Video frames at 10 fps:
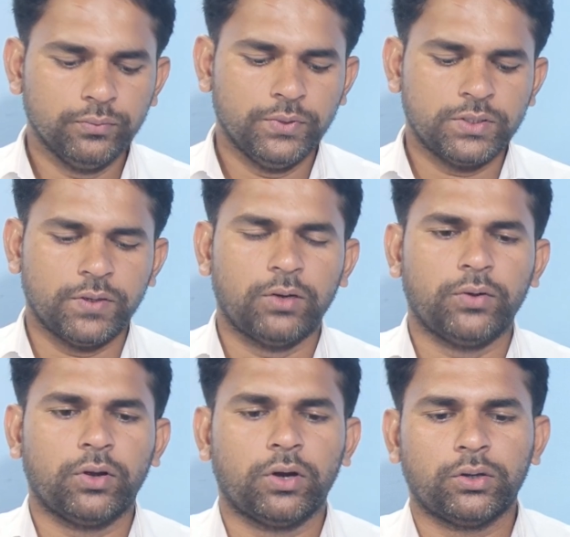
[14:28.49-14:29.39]
Which value
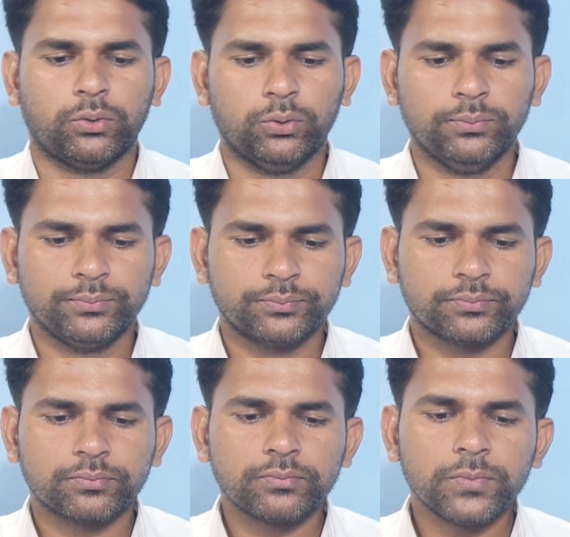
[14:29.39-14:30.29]
we got? 2.
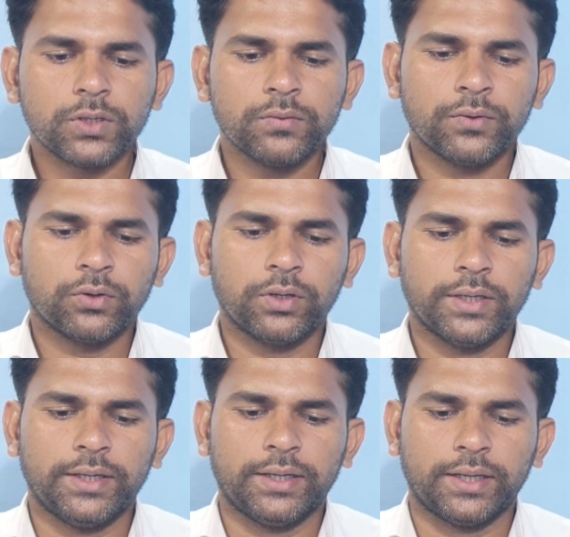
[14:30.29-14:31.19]
We
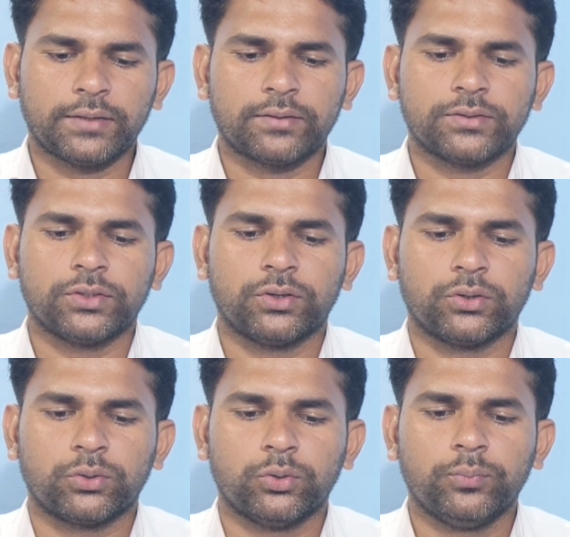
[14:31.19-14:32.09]
got integration 0
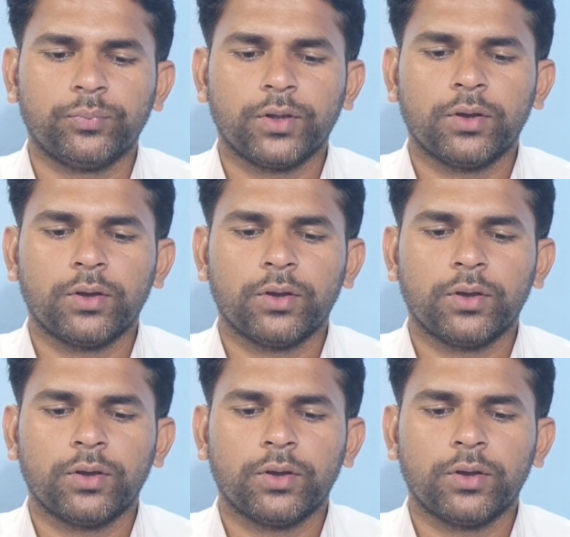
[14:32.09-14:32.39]
to